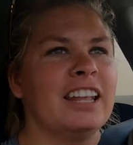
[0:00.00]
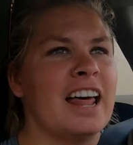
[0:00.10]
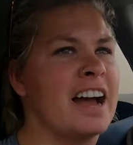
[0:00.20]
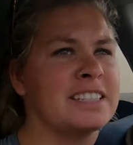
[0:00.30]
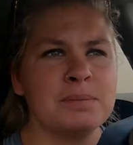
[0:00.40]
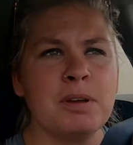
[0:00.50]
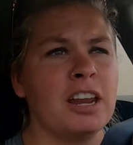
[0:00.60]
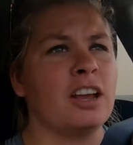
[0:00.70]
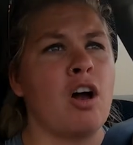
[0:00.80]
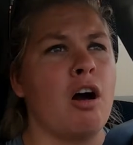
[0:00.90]
last
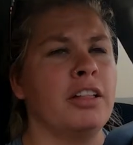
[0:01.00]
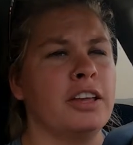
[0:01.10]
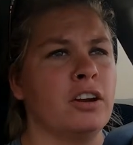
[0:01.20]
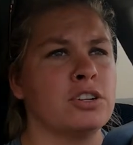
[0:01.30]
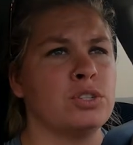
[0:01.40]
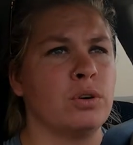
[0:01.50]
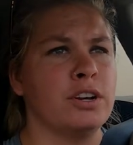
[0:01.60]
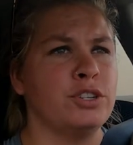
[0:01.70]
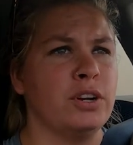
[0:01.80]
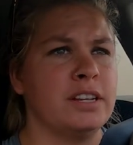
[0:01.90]
minute calling our
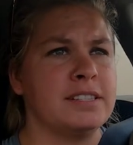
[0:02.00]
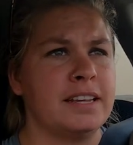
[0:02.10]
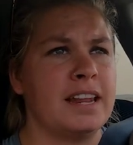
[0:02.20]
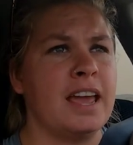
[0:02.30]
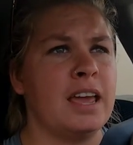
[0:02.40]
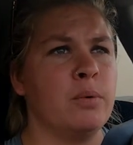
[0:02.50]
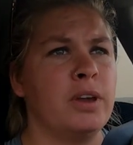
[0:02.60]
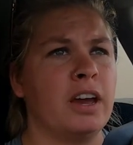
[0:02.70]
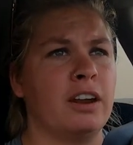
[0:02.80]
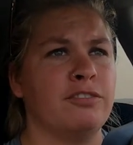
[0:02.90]
storage unit and saying, hey,
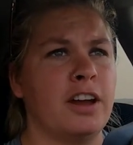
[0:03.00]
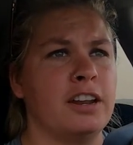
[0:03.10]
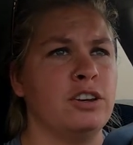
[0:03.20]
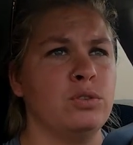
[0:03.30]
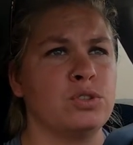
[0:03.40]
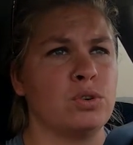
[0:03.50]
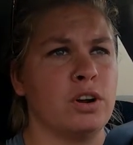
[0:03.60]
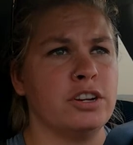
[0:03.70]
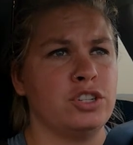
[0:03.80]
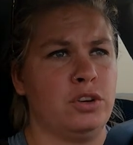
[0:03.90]
we got to find a new
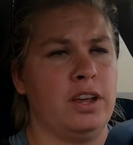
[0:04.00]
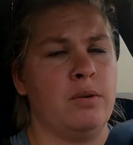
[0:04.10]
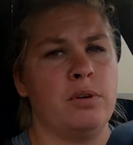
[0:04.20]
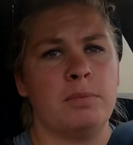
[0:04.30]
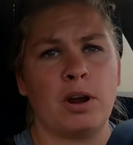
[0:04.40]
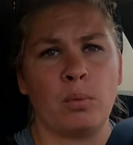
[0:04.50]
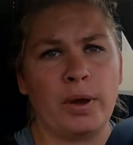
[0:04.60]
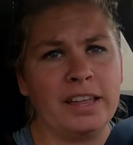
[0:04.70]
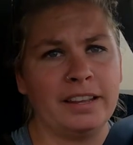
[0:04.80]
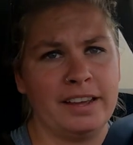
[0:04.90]
storage unit. And we've been on
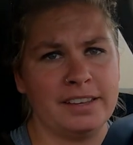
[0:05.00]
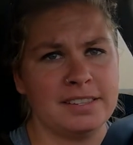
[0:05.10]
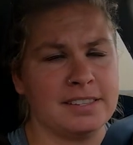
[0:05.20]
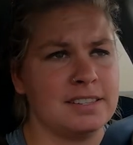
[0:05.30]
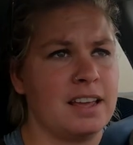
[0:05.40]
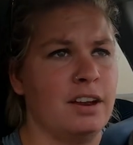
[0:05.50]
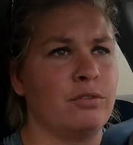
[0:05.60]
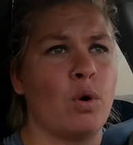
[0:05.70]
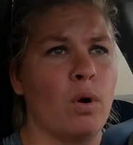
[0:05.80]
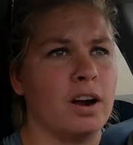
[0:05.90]
wait lists. And
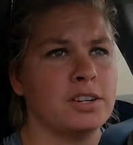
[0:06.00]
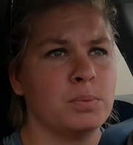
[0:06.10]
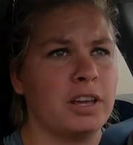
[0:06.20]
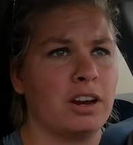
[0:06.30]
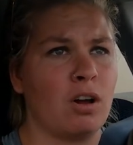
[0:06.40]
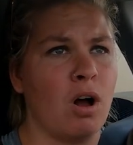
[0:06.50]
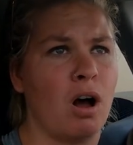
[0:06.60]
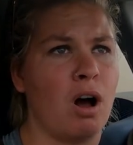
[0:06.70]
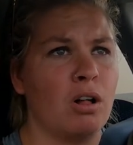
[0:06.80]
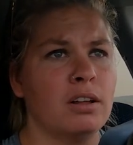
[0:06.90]
of course, we get a
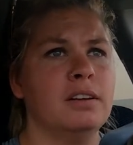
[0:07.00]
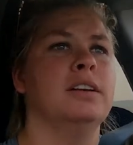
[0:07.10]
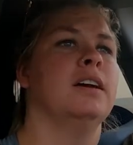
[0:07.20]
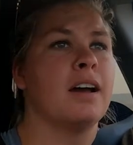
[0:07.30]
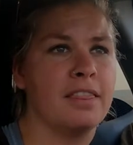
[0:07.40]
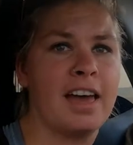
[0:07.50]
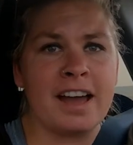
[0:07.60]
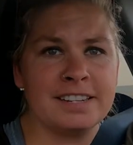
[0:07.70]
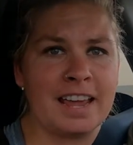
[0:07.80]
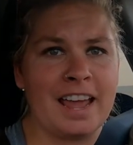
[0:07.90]
call
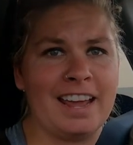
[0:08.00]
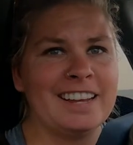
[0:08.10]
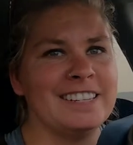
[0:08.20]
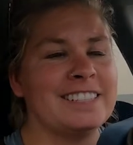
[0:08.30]
that day